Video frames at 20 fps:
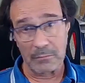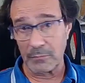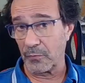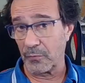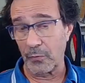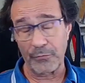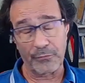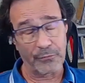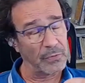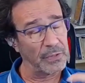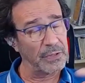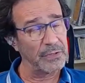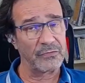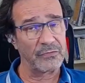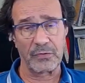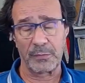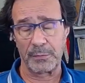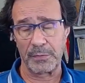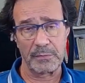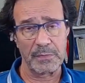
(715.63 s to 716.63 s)
both for
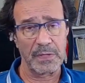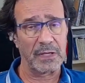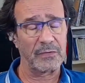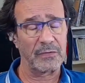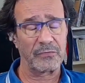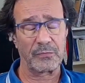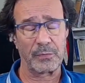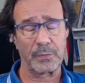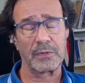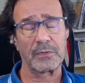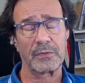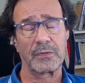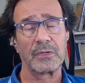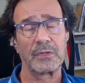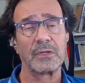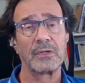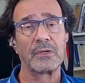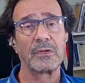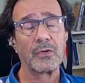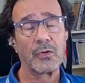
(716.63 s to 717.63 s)
leadership and management,
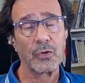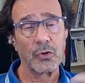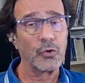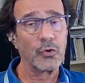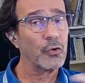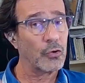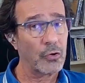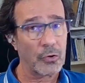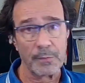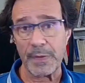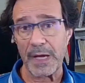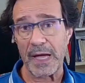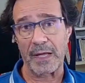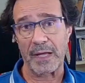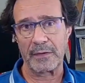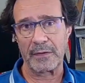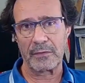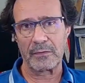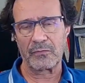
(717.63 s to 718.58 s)
good or bad.